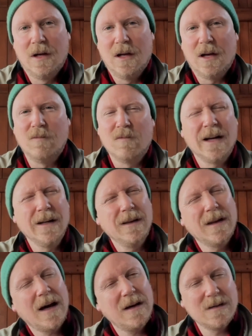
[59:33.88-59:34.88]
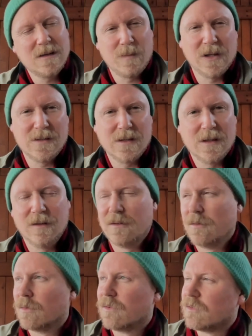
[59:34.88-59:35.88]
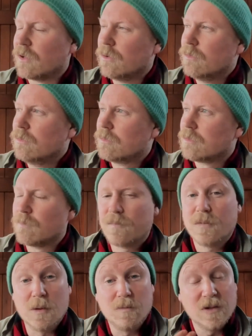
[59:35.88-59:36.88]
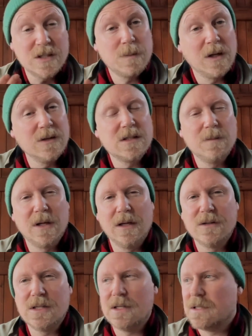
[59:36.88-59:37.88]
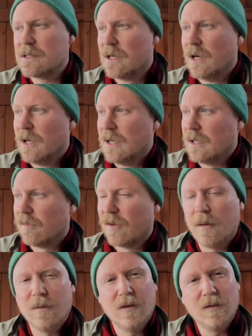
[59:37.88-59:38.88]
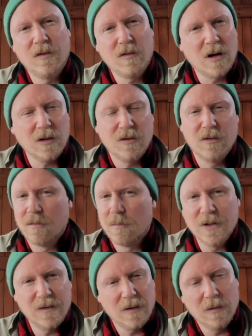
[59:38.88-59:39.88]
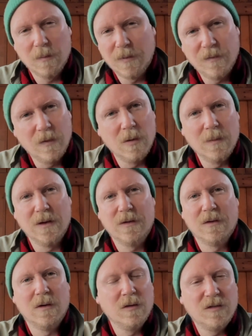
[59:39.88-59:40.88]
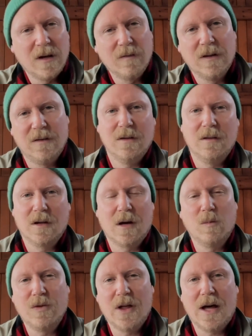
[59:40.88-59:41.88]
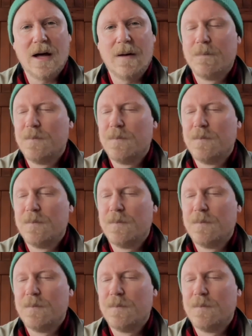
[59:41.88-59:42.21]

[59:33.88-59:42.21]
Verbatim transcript: and running that as a business. And also the responsibilities in terms of structure and material performance and longevity that come with that.